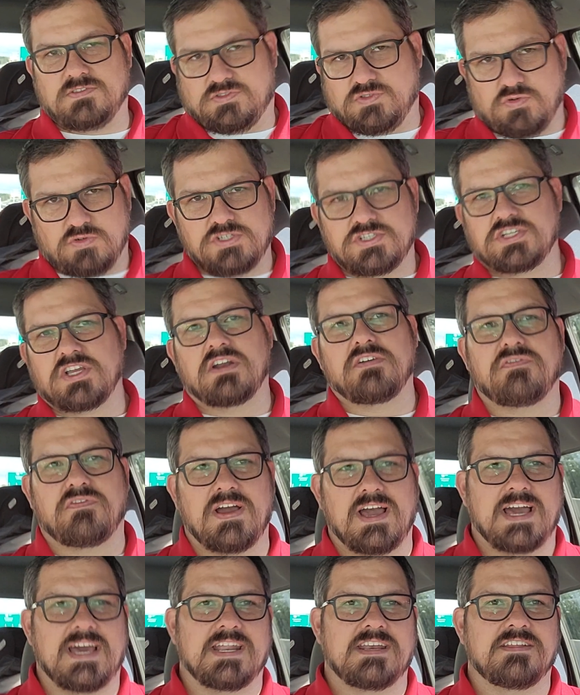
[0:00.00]
Georgia is going to
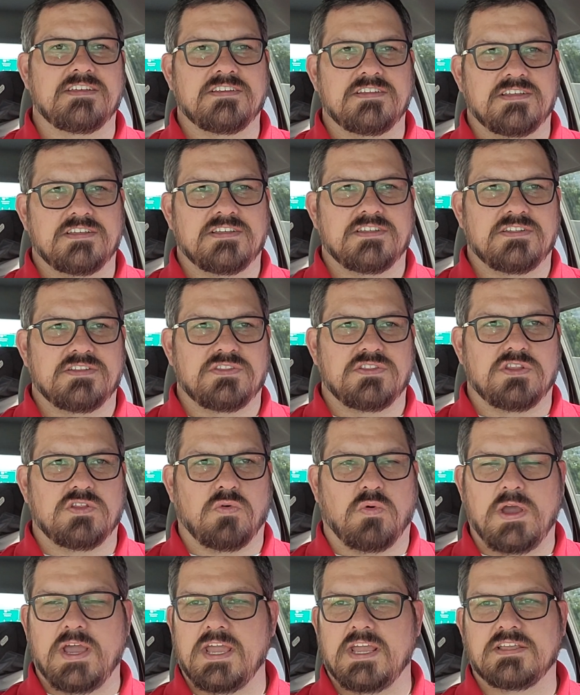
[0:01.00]
find
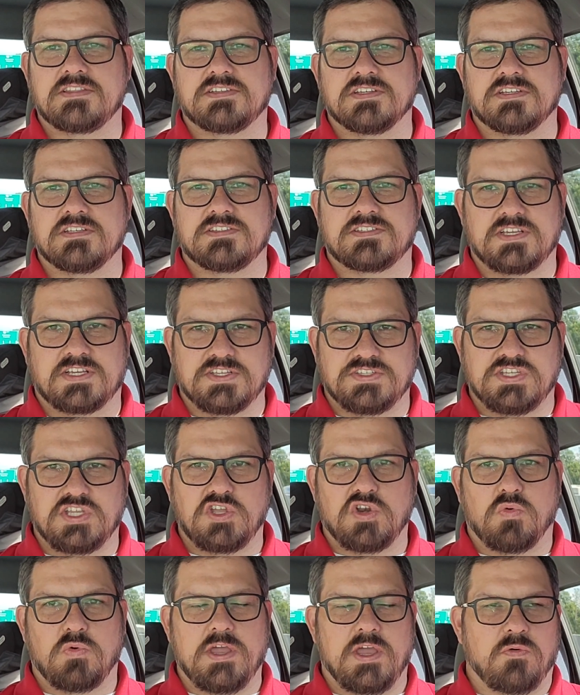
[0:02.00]
the way to, to
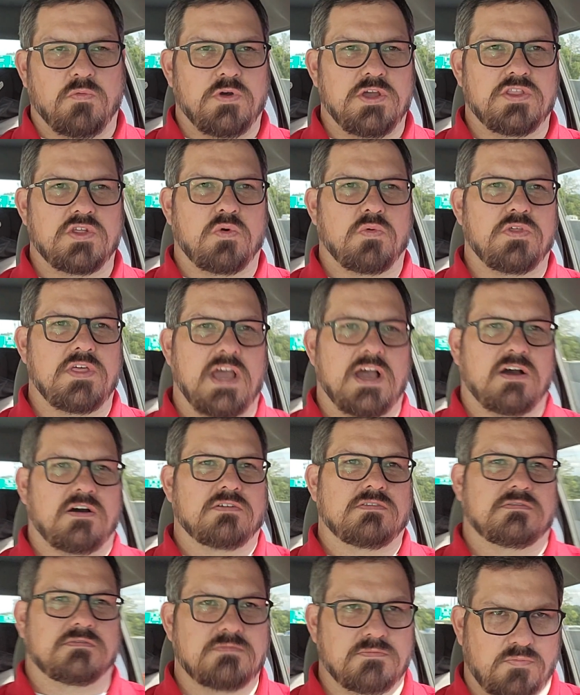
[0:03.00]
continue to win, with or without
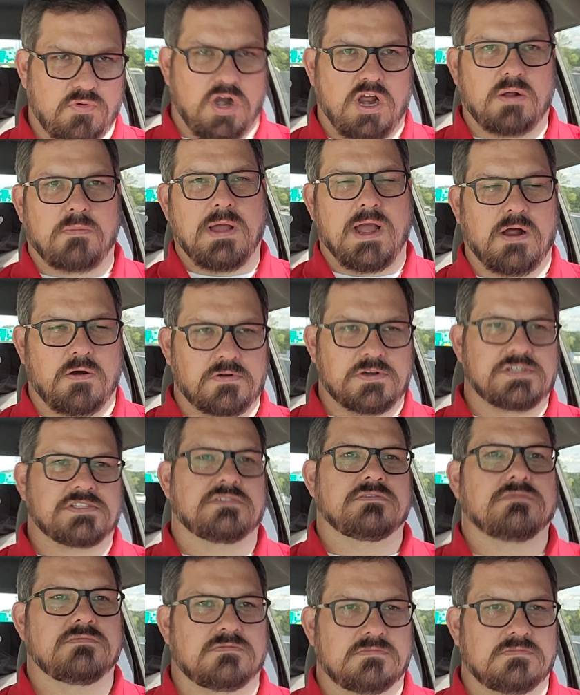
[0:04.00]
Brock Bowers.